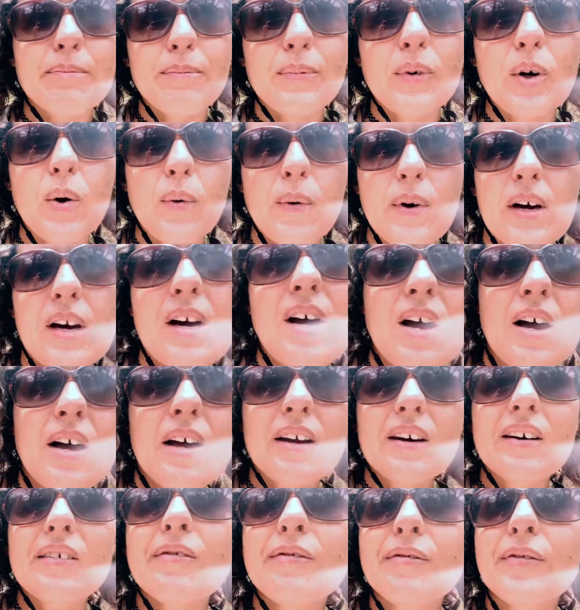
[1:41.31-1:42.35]
going
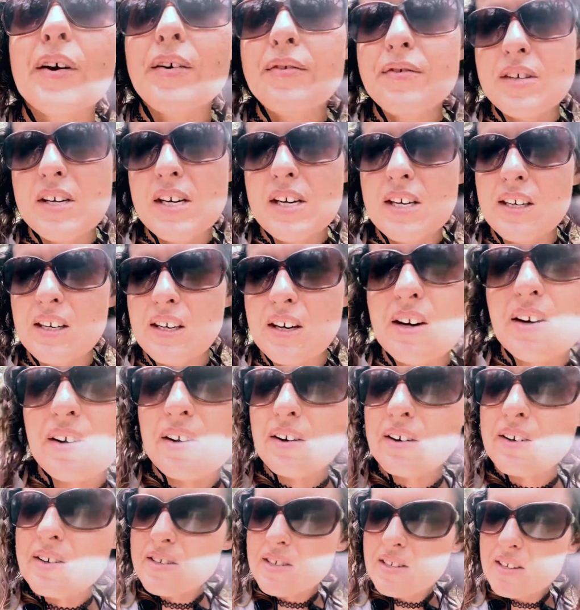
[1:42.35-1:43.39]
on 15
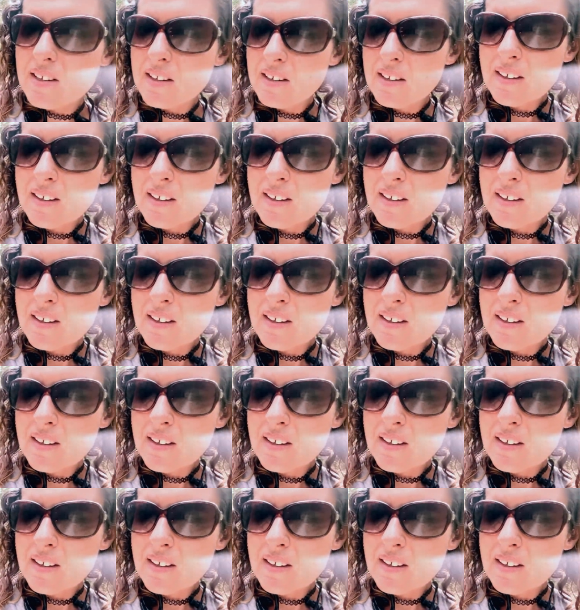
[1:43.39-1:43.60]
years